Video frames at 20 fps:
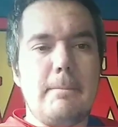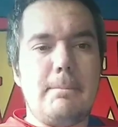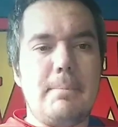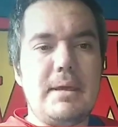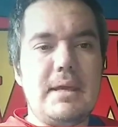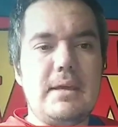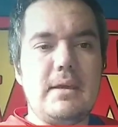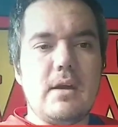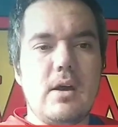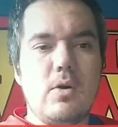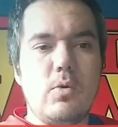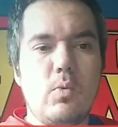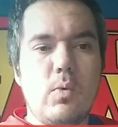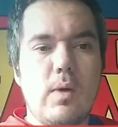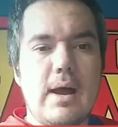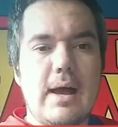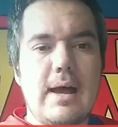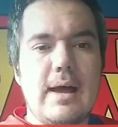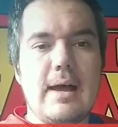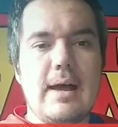Be
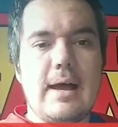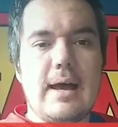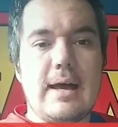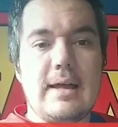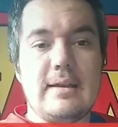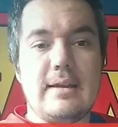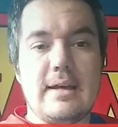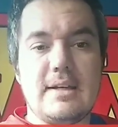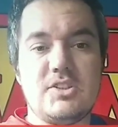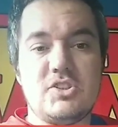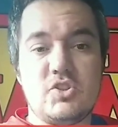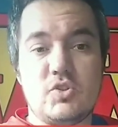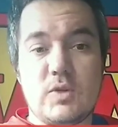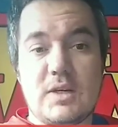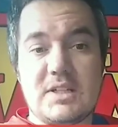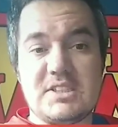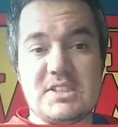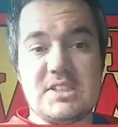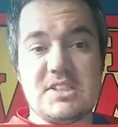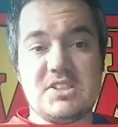aware, and I
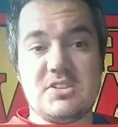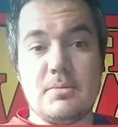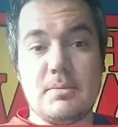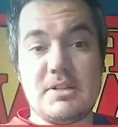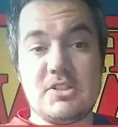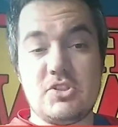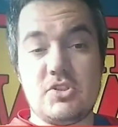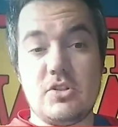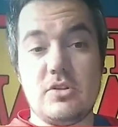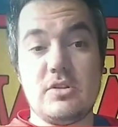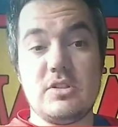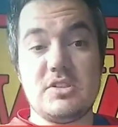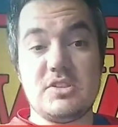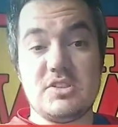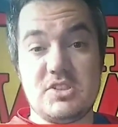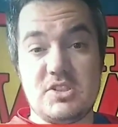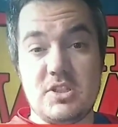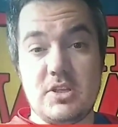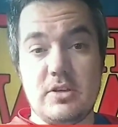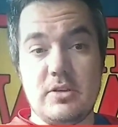stress this to my
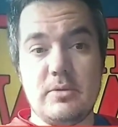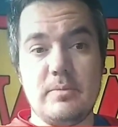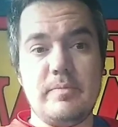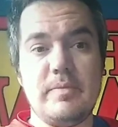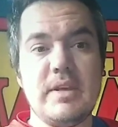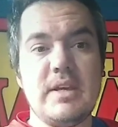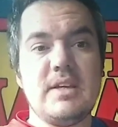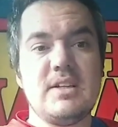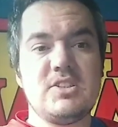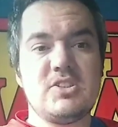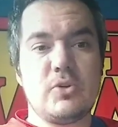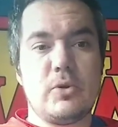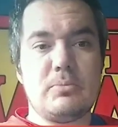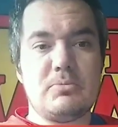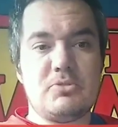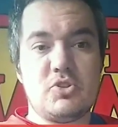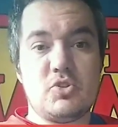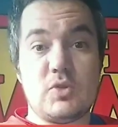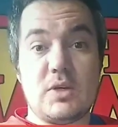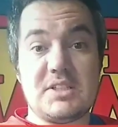students too, so I'm
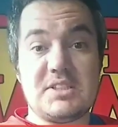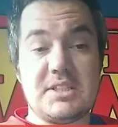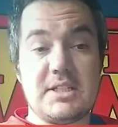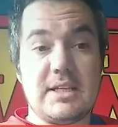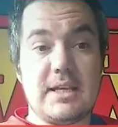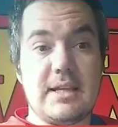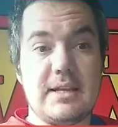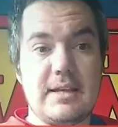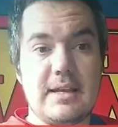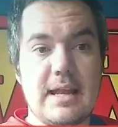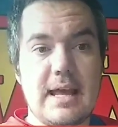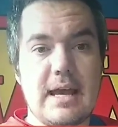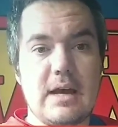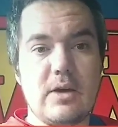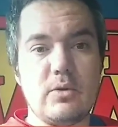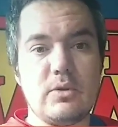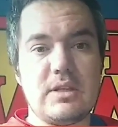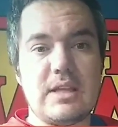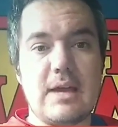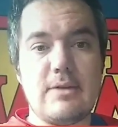stressing it
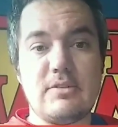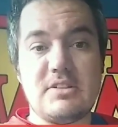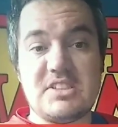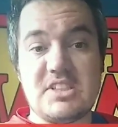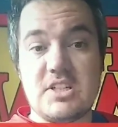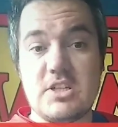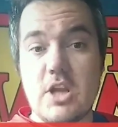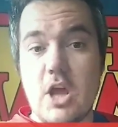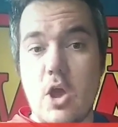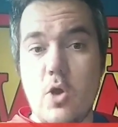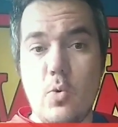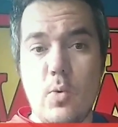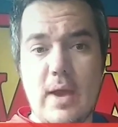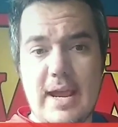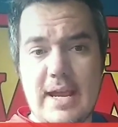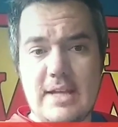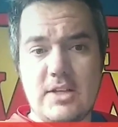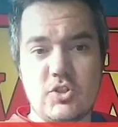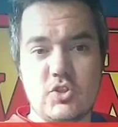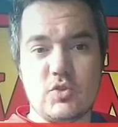now, there is no
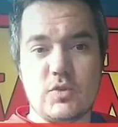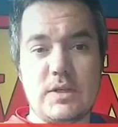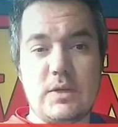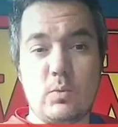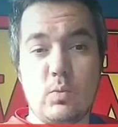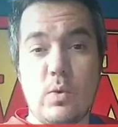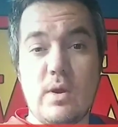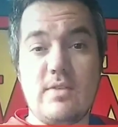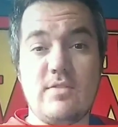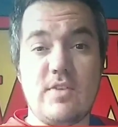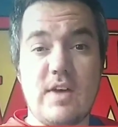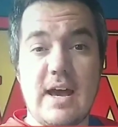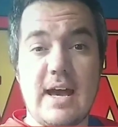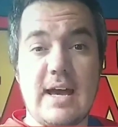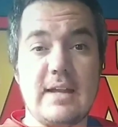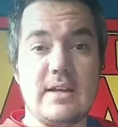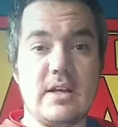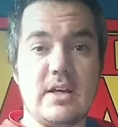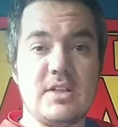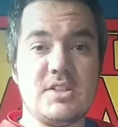injury with
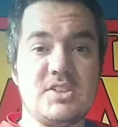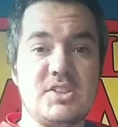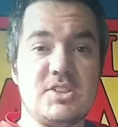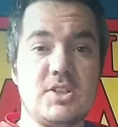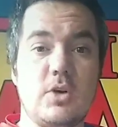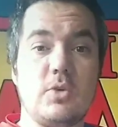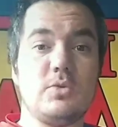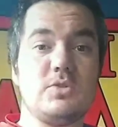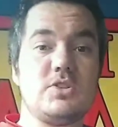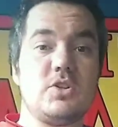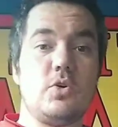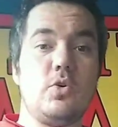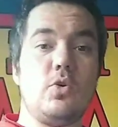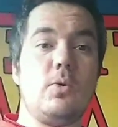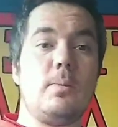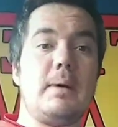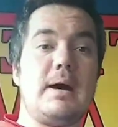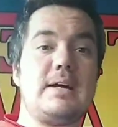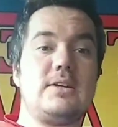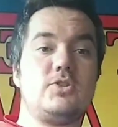an assault
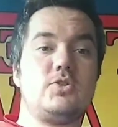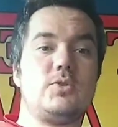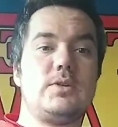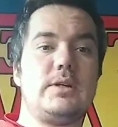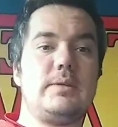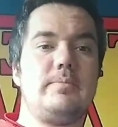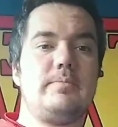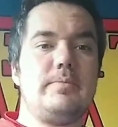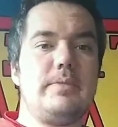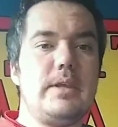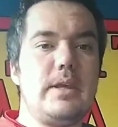or battery.